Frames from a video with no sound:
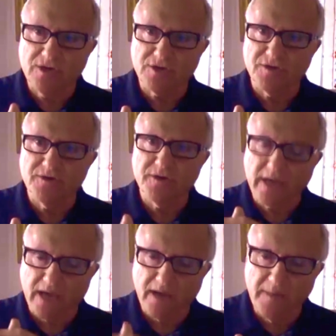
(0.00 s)
Kushner to
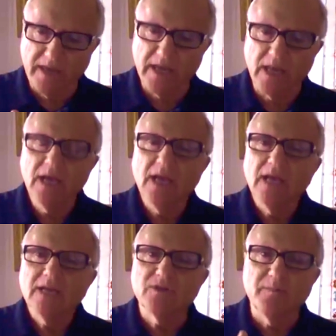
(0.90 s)
come in
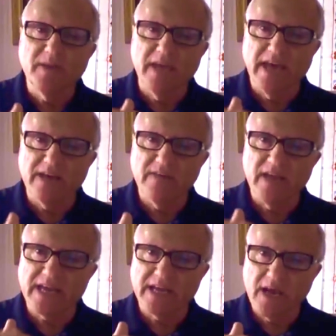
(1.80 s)
to be head of
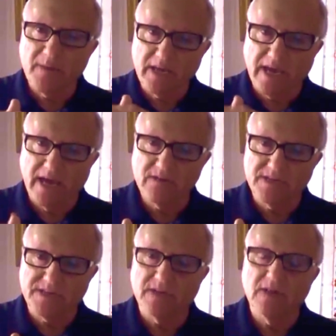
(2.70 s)
the Economic
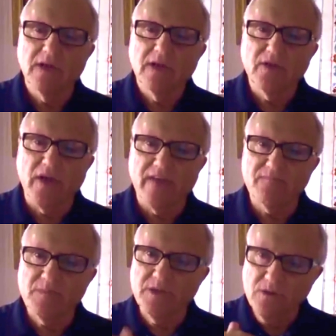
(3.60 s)
Council. You
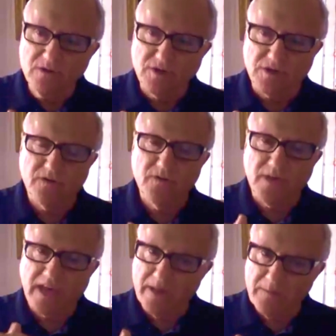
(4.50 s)
have Mnuchin, who
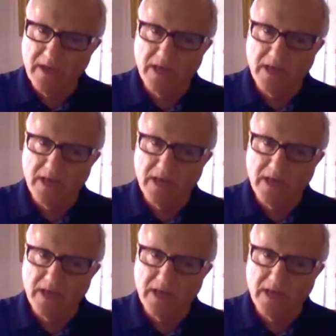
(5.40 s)
came